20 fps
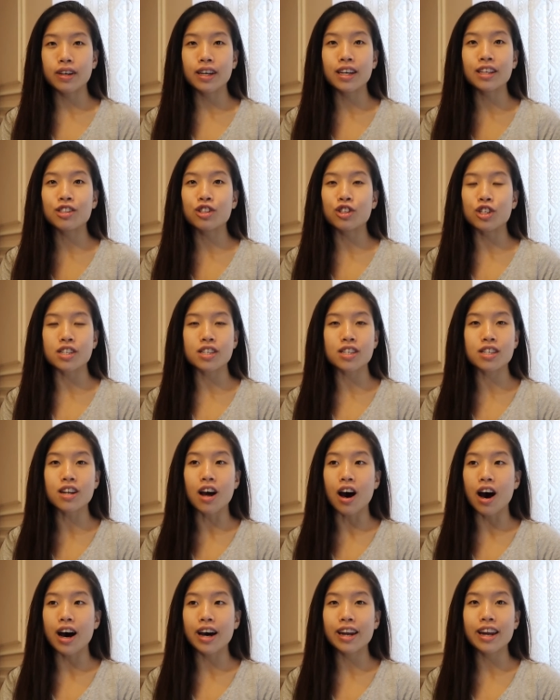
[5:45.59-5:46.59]
it's just
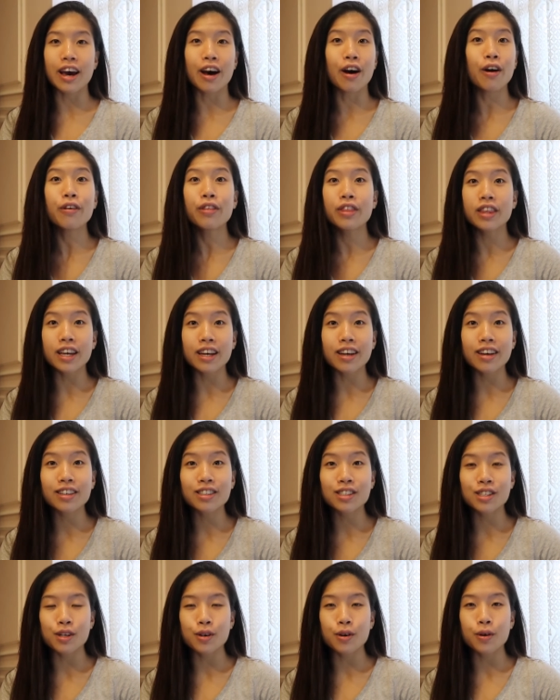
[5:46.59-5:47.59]
not healthy
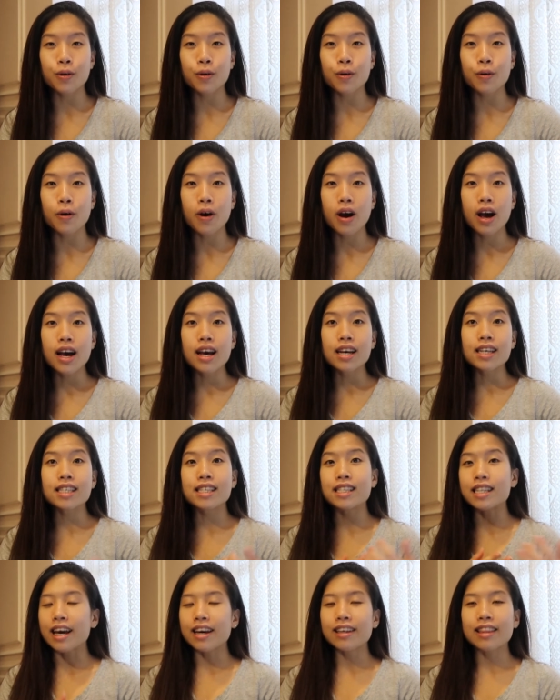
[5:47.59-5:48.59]
to
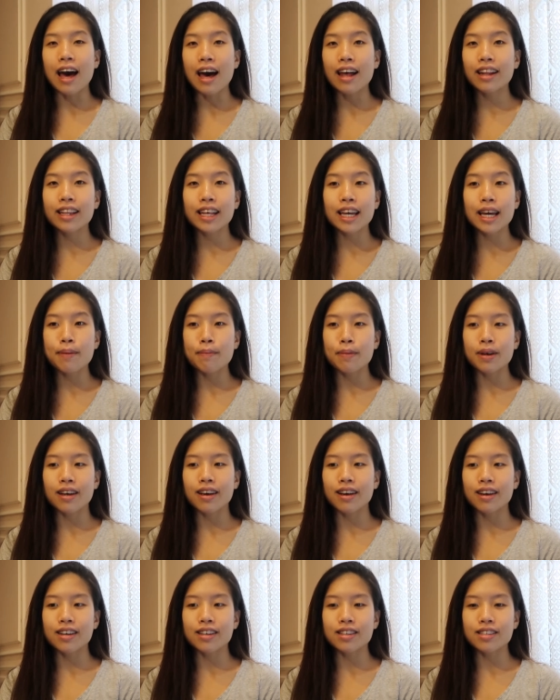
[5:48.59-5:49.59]
stay that lean
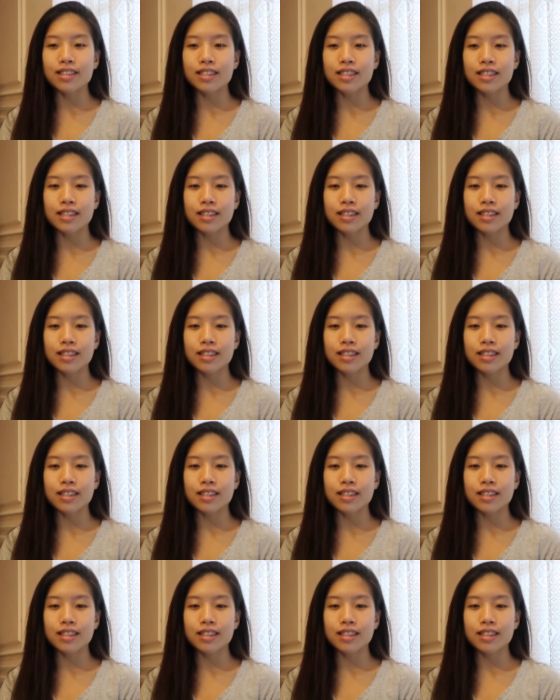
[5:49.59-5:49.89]
because